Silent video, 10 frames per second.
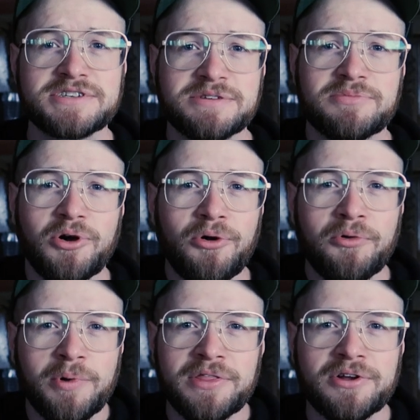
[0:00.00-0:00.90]
know some
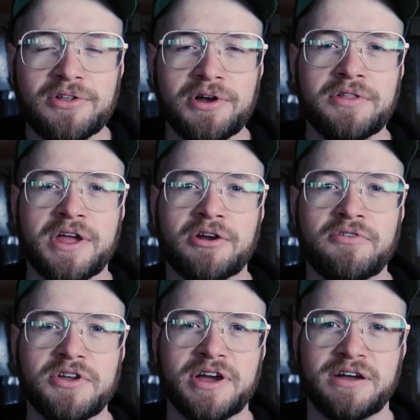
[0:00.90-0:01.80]
cold weather clothing or
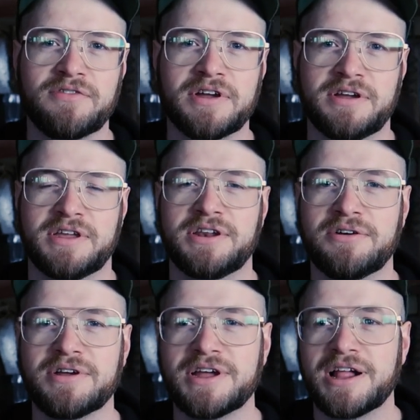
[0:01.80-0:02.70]
if you have uh, you know
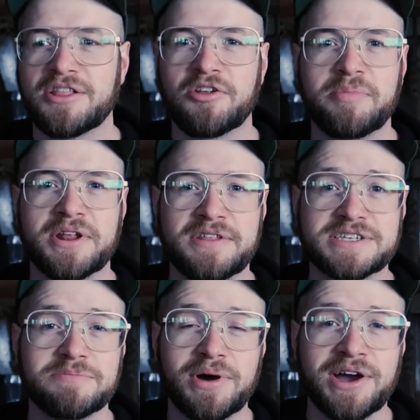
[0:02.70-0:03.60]
a little bit of
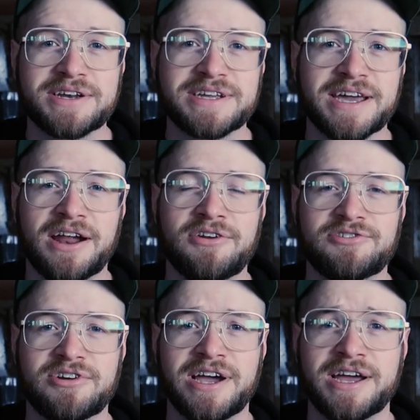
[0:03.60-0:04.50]
this bug to get out
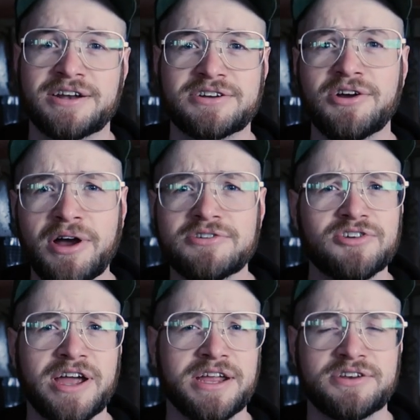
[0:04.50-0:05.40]
and try it. Go out and
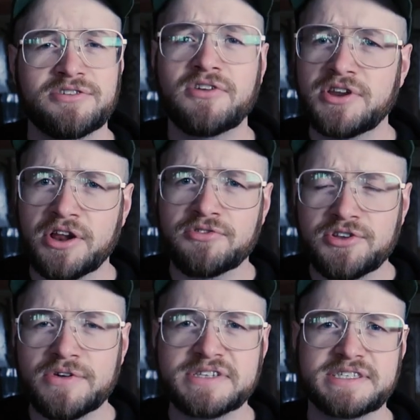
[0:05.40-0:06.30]
try it. Do, you know
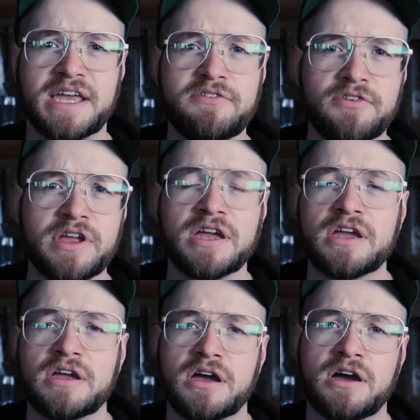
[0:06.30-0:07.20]
do it safely.
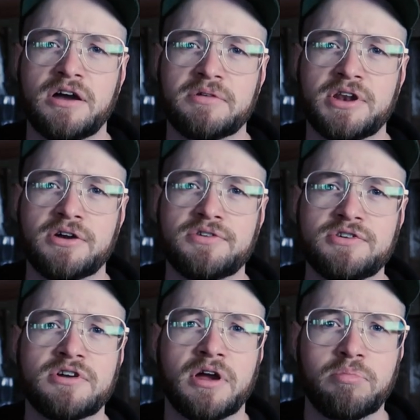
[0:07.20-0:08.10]
Uh, you know
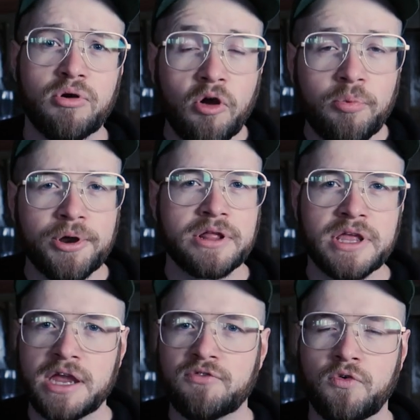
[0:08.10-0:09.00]
do it
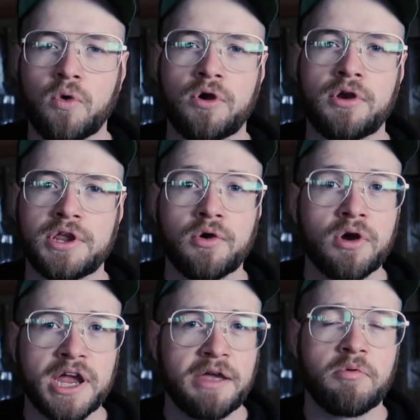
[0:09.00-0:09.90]
appropriately for
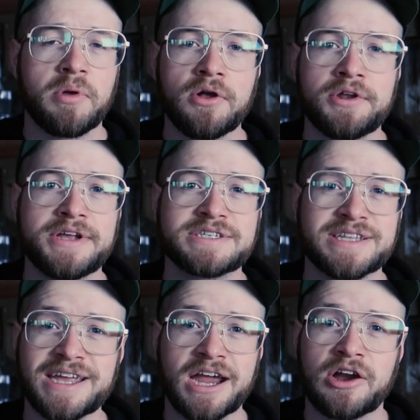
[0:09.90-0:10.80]
your capabilities
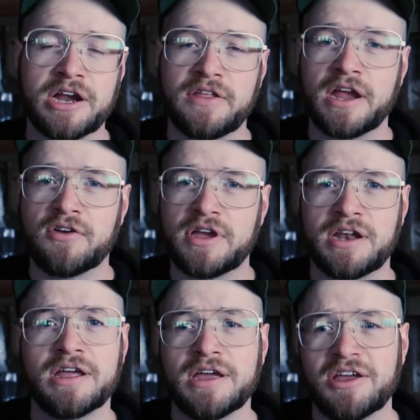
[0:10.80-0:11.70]
in the area that you're
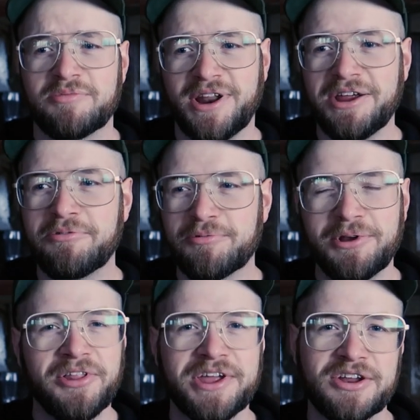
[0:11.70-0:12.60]
in. But I
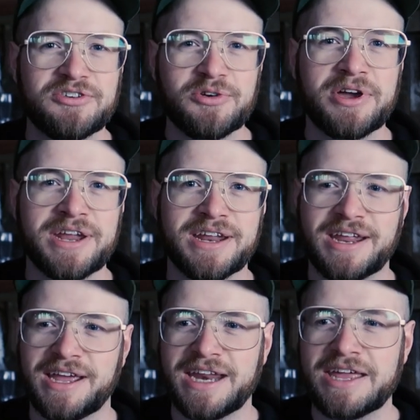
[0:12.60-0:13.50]
really enjoyed it,
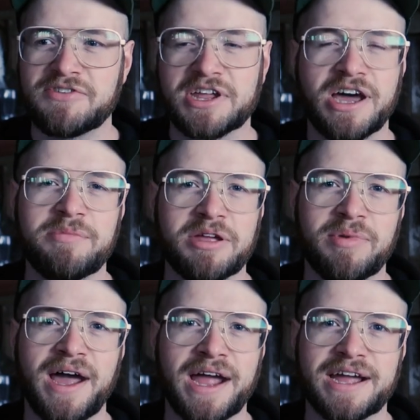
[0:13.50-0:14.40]
and even coming
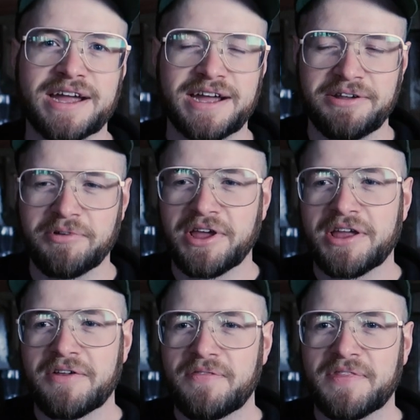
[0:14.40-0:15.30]
back, I, I
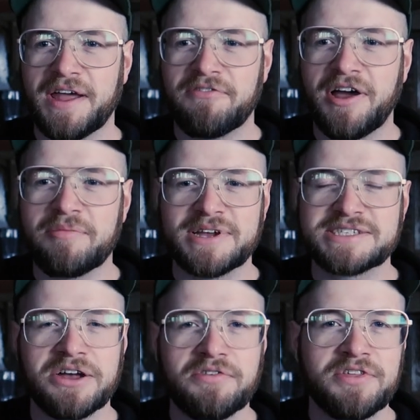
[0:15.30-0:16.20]
I found
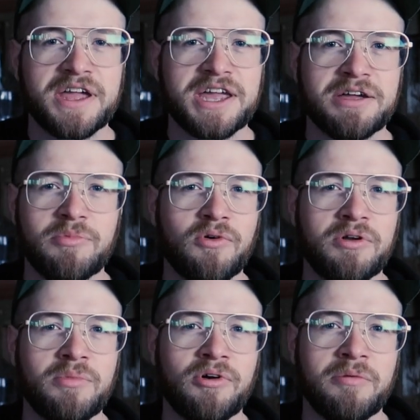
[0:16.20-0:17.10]
myself thinking
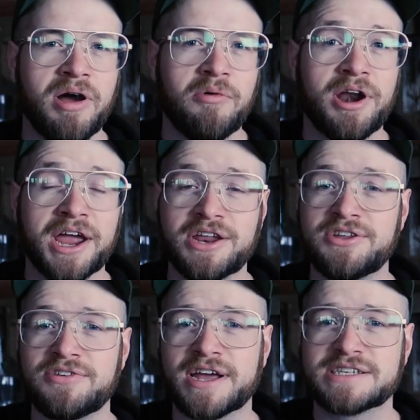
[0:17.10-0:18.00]
more and more about what I could
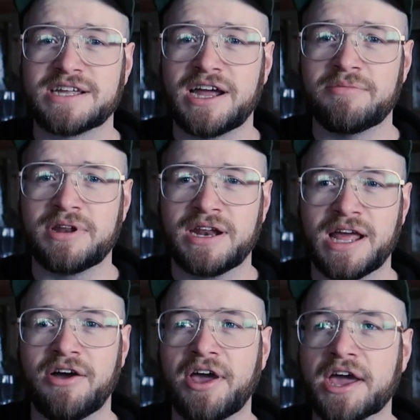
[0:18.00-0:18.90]
do next time and,
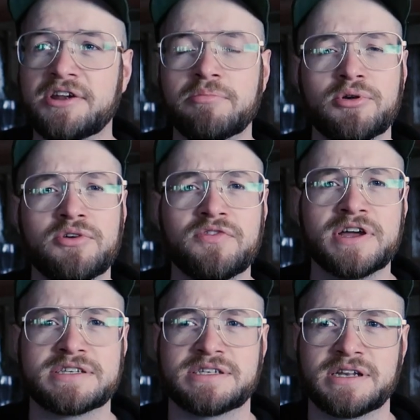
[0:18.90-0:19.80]
and how I could improve
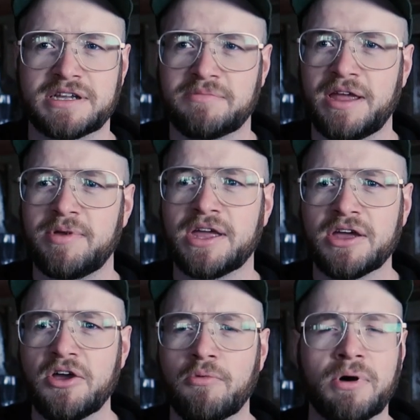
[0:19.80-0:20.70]
this and, and maybe
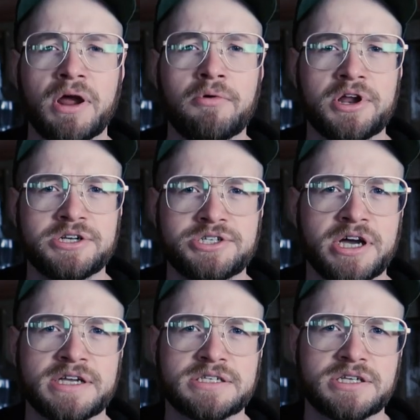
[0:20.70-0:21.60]
what I would
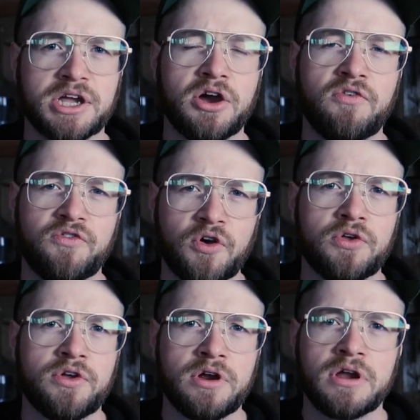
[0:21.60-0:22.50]
adjust to go
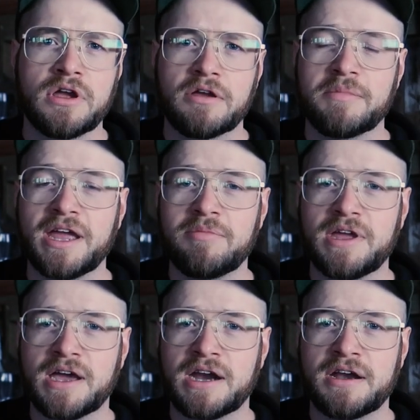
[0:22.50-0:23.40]
further
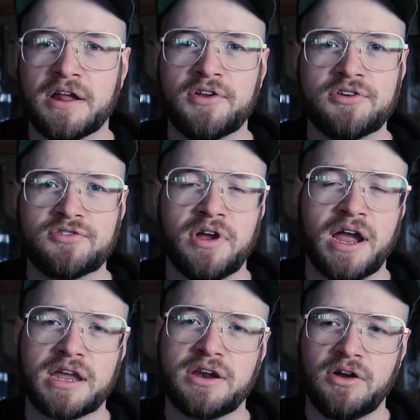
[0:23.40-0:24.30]
maybe in another
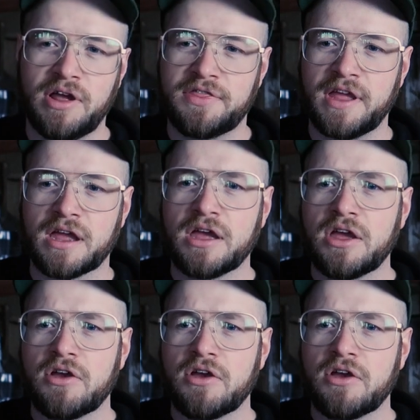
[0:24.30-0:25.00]
trek. You know, I think